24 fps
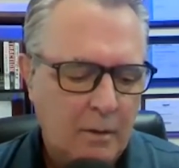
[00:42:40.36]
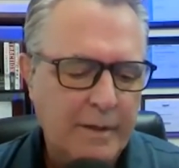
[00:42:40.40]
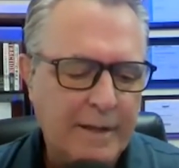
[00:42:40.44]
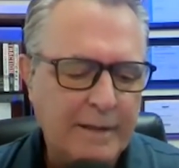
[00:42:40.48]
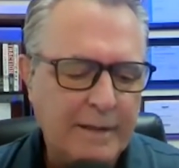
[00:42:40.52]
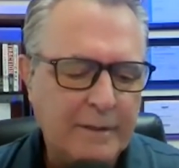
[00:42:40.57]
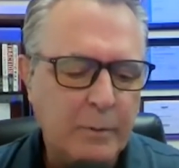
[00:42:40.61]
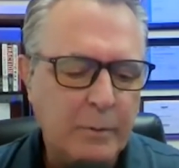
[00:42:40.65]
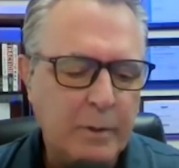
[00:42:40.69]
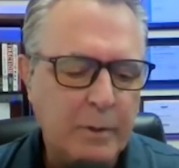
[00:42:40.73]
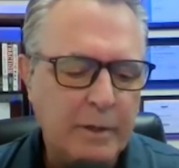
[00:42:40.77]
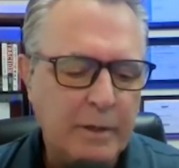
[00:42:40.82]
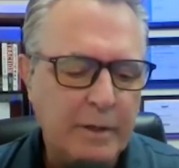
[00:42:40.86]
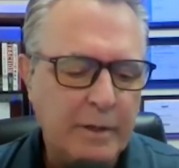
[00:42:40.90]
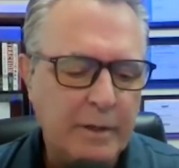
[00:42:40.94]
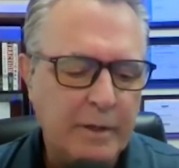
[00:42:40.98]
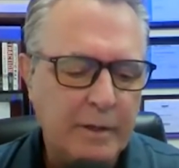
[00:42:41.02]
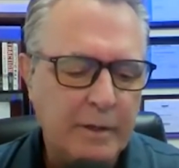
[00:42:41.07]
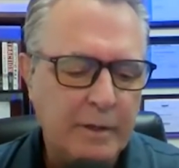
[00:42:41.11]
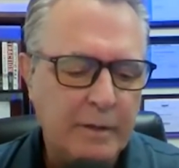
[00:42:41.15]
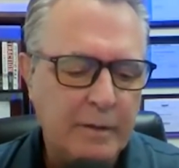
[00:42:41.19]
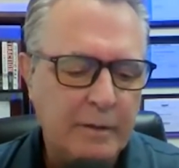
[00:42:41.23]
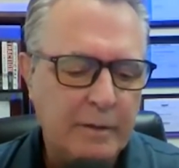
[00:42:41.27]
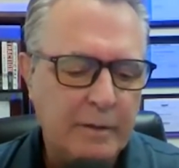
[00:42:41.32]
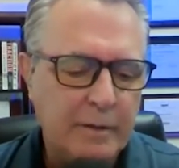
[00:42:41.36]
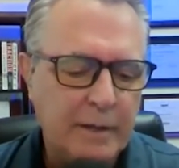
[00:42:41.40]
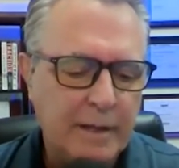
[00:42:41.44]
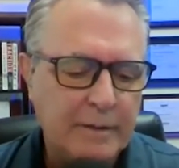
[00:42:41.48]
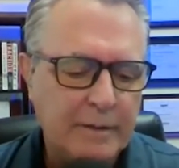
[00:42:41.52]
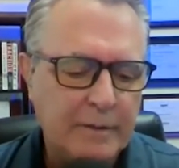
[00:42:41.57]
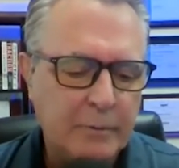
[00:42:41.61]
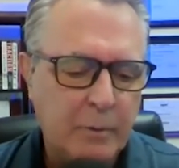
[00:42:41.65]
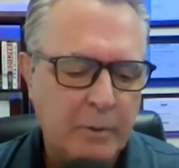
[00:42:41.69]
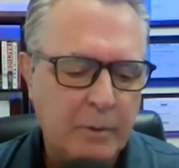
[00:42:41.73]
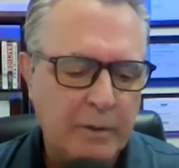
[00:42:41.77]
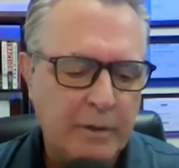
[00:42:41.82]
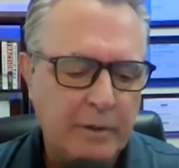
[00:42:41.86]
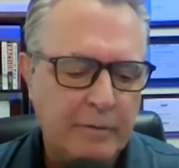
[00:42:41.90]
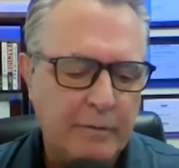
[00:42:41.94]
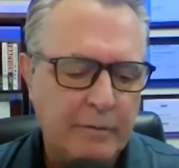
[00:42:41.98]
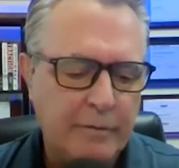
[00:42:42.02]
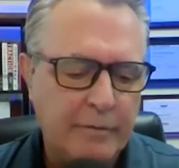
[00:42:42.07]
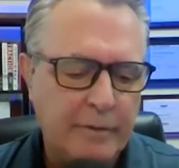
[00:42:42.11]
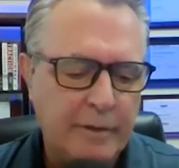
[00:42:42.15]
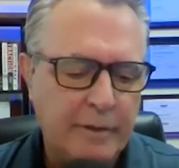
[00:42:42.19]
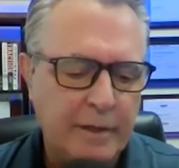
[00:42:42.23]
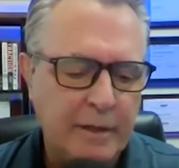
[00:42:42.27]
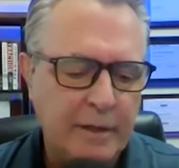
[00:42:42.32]
Well, and that's one
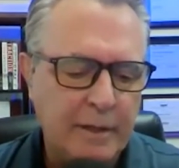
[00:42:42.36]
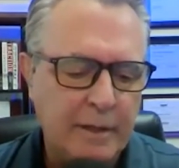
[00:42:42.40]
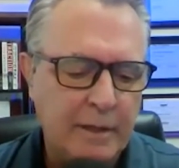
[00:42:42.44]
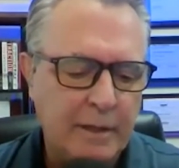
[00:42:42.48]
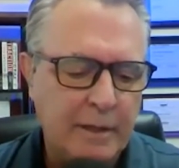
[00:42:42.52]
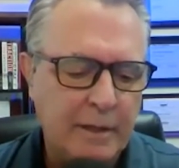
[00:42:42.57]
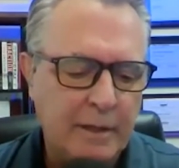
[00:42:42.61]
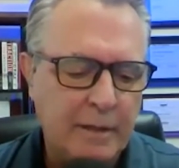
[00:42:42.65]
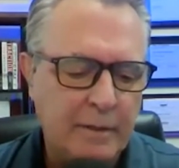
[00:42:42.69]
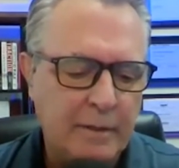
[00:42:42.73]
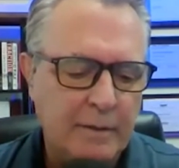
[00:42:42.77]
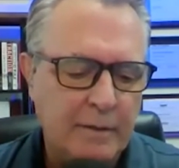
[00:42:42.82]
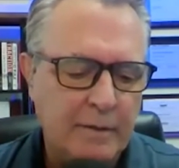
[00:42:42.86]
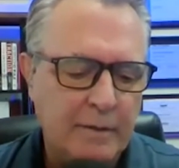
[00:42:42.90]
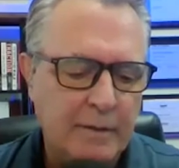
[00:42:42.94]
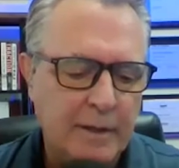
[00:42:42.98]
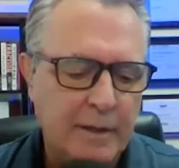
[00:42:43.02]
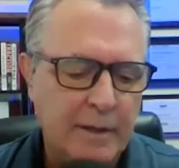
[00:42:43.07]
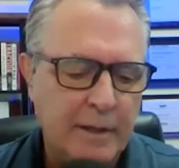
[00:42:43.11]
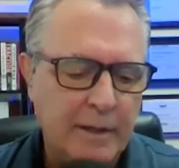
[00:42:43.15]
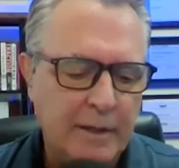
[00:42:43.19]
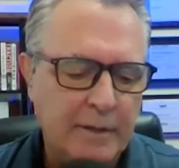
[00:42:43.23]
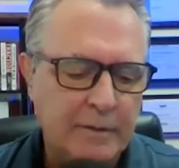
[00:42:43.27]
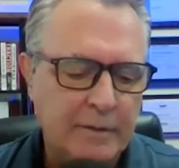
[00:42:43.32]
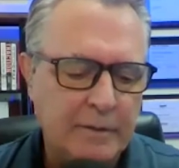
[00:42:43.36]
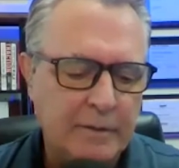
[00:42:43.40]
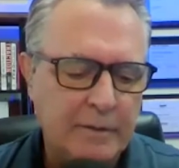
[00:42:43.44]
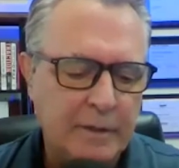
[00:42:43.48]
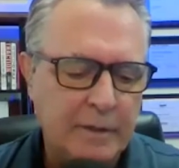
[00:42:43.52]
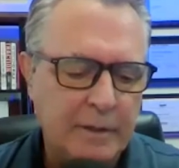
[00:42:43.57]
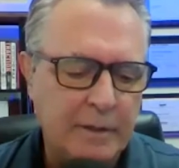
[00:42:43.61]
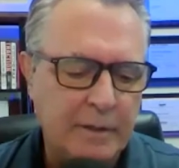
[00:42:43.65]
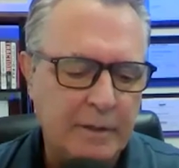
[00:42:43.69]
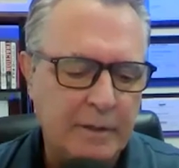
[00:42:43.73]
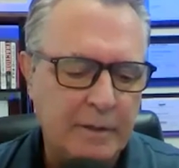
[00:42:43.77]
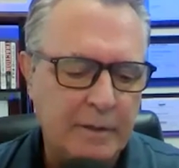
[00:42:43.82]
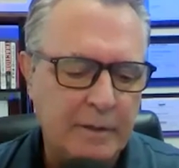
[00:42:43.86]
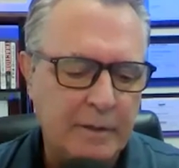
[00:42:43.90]
of the things that